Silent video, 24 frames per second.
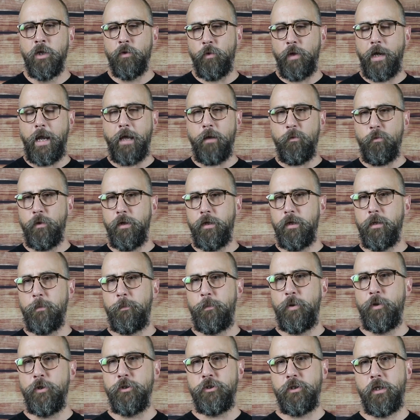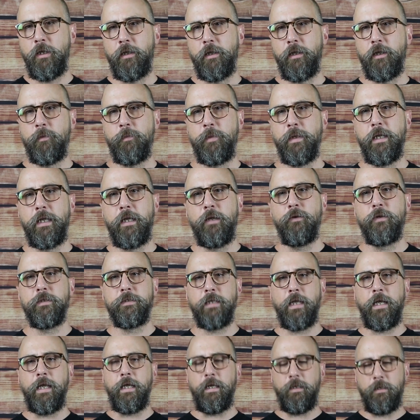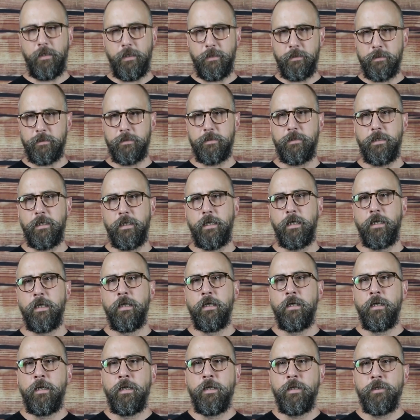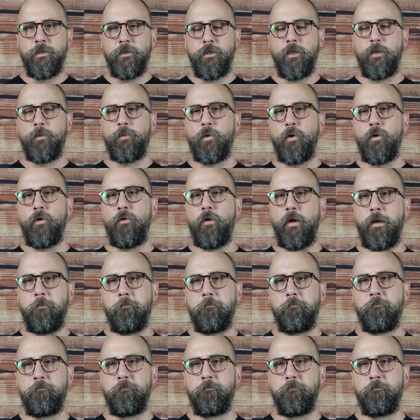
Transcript: when I wanted to push it a little bit, he would have said, hey, let's stick to the program.